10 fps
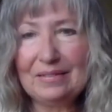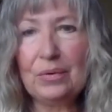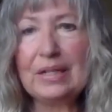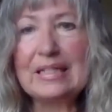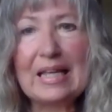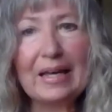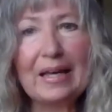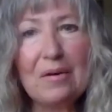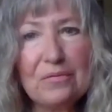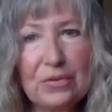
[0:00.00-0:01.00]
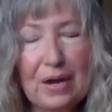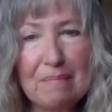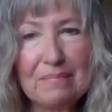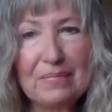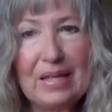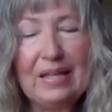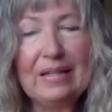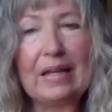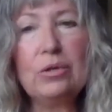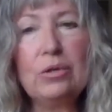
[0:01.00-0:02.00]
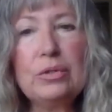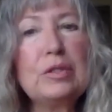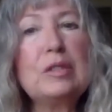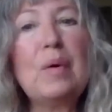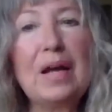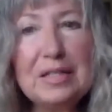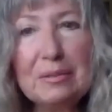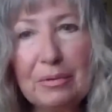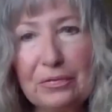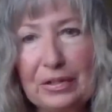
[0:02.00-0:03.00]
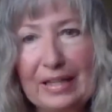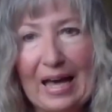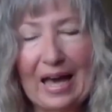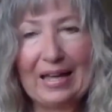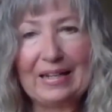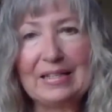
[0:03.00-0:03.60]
Where does that come from? Like, who's responsible for that?